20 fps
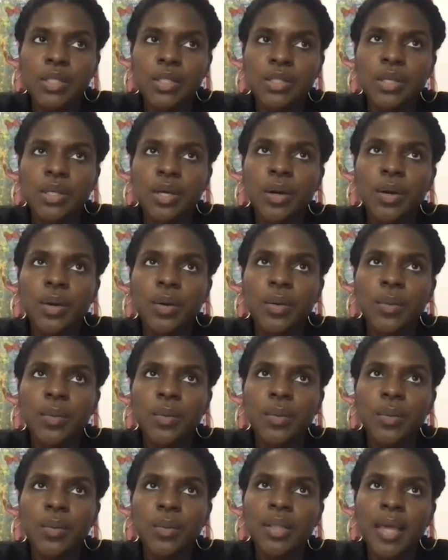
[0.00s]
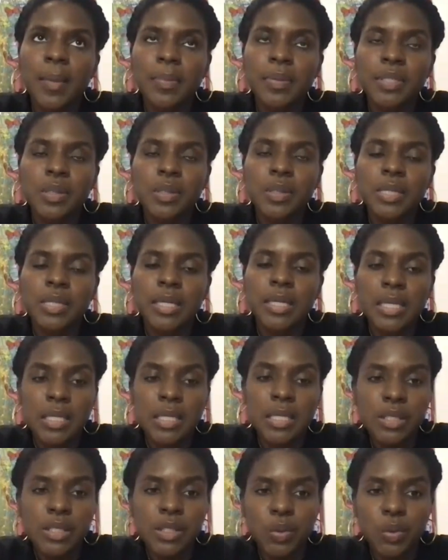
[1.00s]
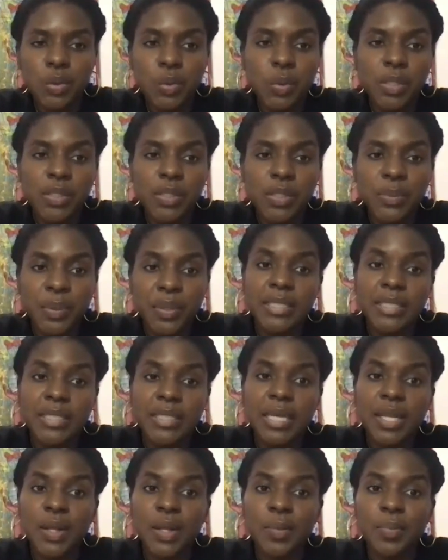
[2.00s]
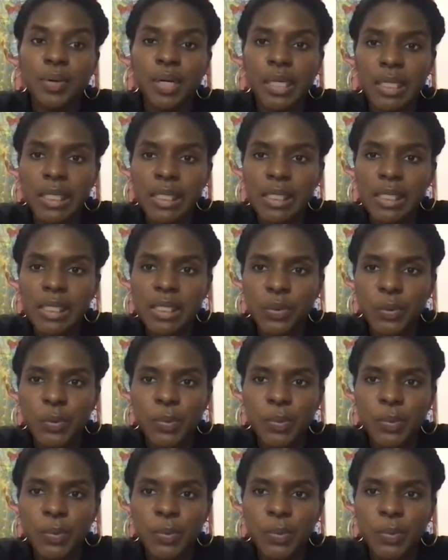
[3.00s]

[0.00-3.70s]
So one of the episodes I listened to was with Danielle Brooks,